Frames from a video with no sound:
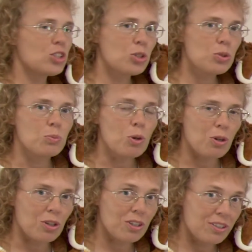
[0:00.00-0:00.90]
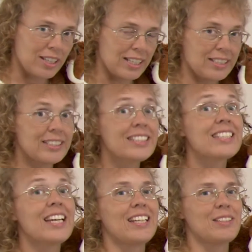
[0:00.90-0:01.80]
2 more than
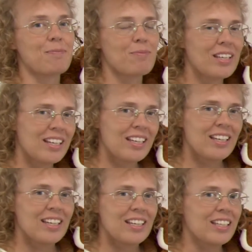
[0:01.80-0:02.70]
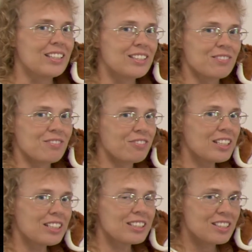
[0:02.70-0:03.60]
10. It
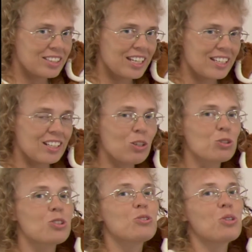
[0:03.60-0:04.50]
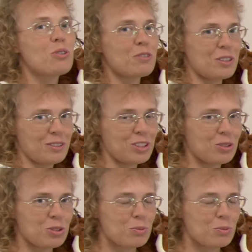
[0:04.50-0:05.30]
fills the 10 and goes 2 over, so to